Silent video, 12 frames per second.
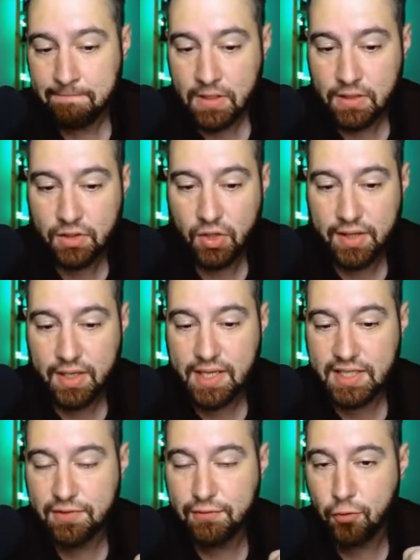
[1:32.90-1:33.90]
So I think
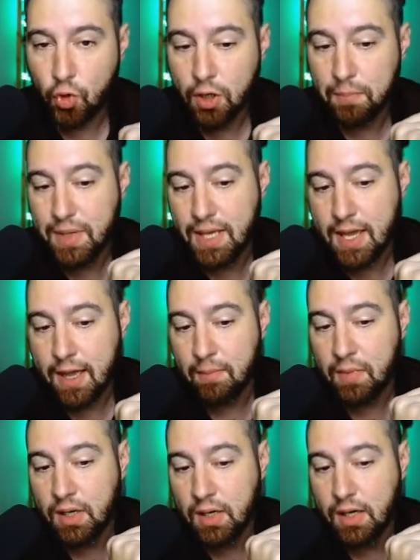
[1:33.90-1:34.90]
that's 4
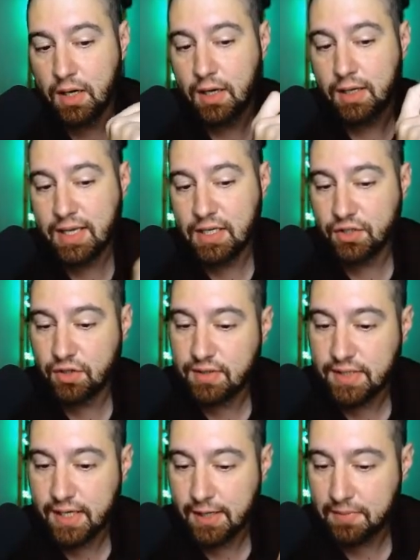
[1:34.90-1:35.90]
p.m. Eastern
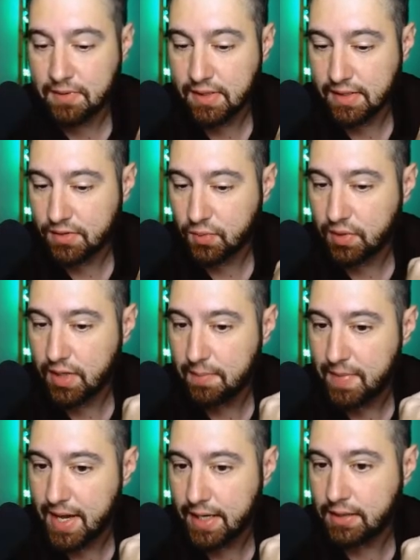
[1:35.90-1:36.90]
time. That's where I'm
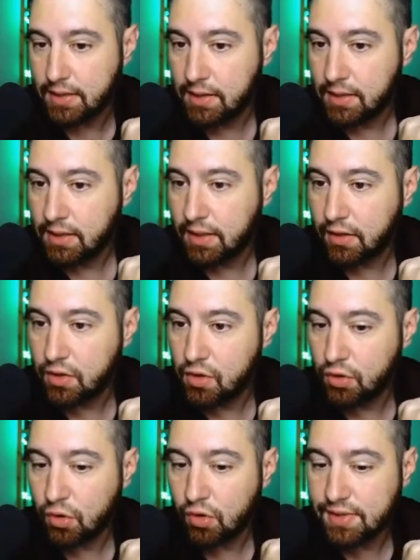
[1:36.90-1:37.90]
at in good
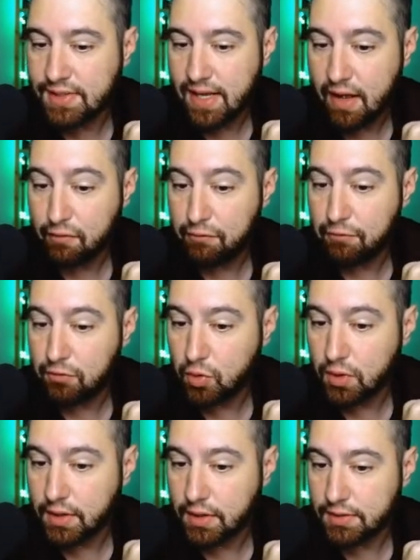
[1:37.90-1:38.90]
old South
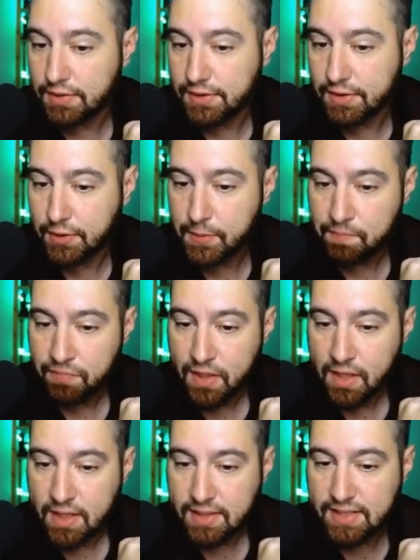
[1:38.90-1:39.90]
Florida. So
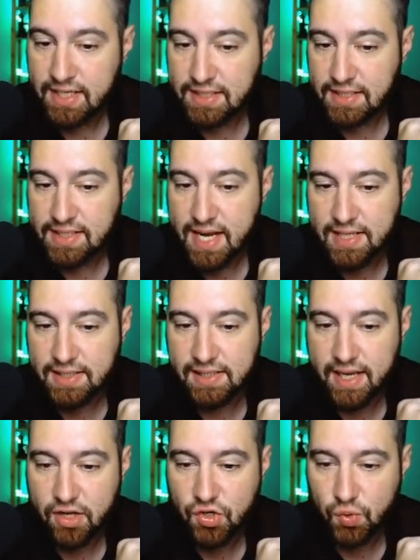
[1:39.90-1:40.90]
Season 10
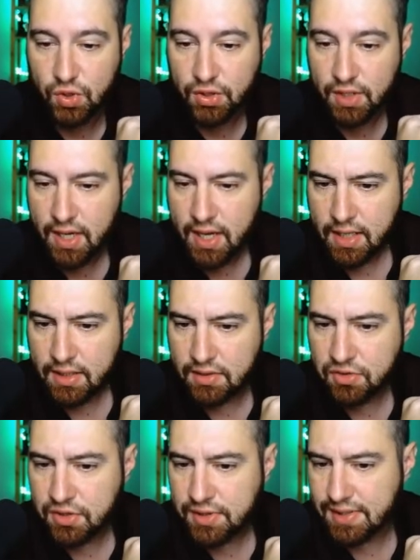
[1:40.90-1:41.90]
schedule. This
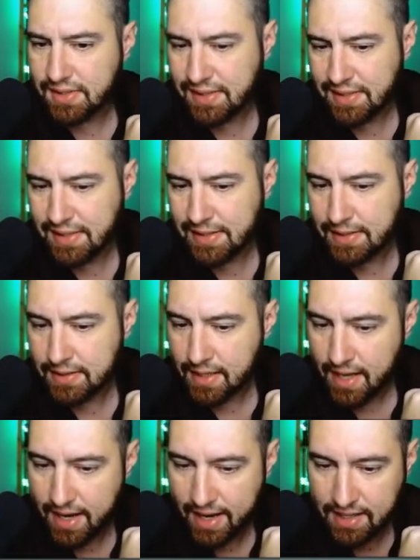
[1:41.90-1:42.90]
looks
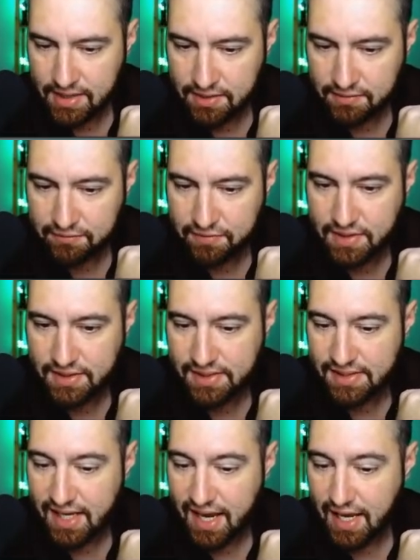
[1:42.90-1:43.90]
kind of the
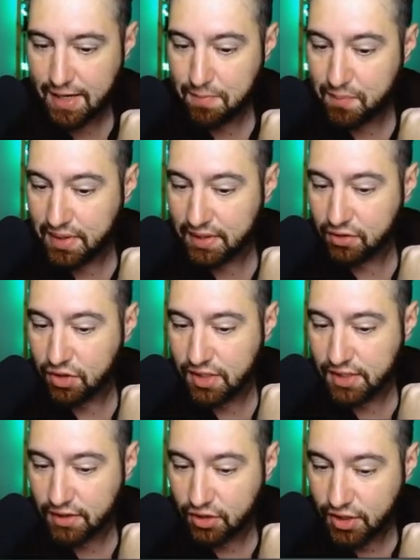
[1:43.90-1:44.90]
same, but
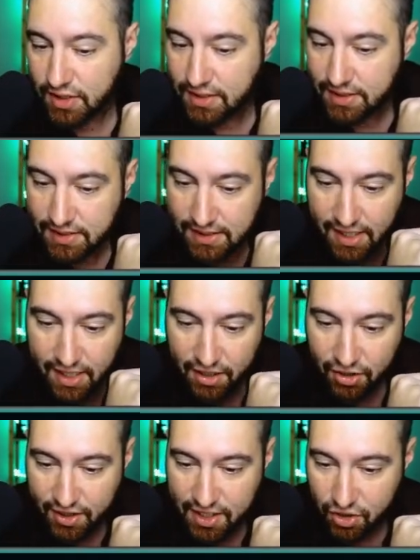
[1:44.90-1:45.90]
looky
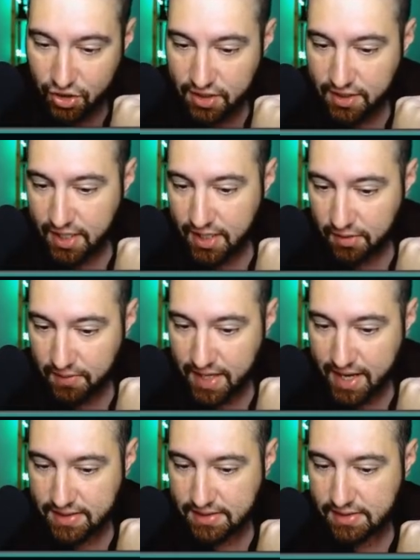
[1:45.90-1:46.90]
look here. We
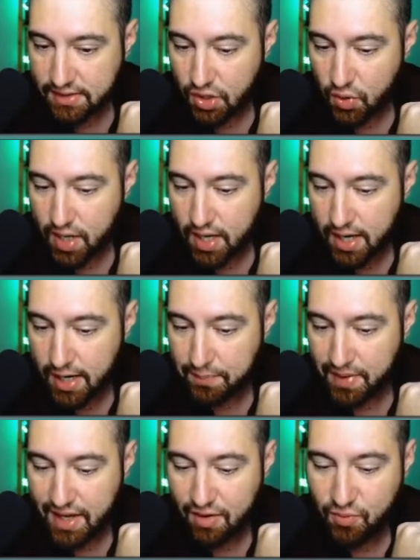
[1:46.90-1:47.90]
got Sinnoh Cup
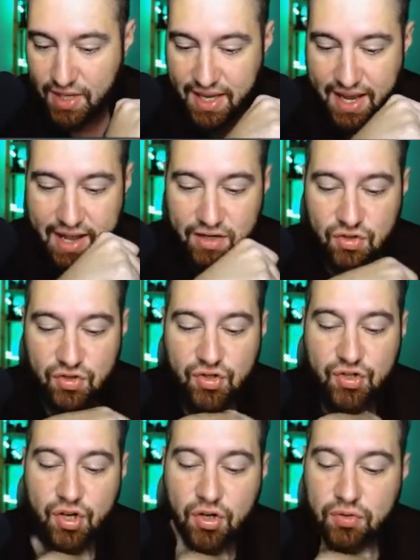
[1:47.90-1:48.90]
and we got
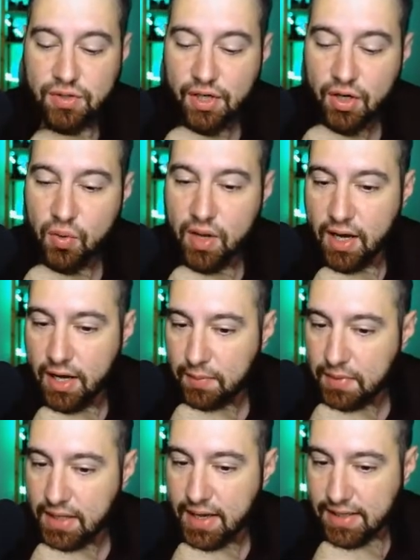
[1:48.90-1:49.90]
Johto Cup.
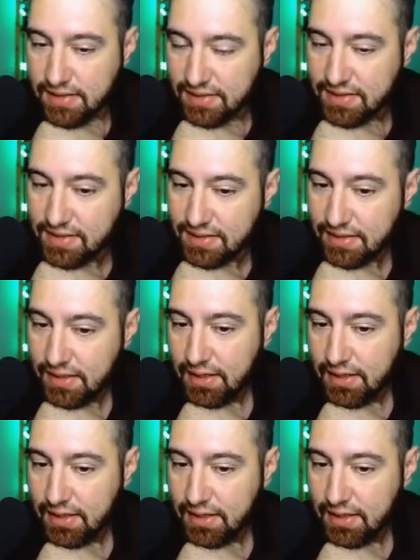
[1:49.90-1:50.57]
Yes.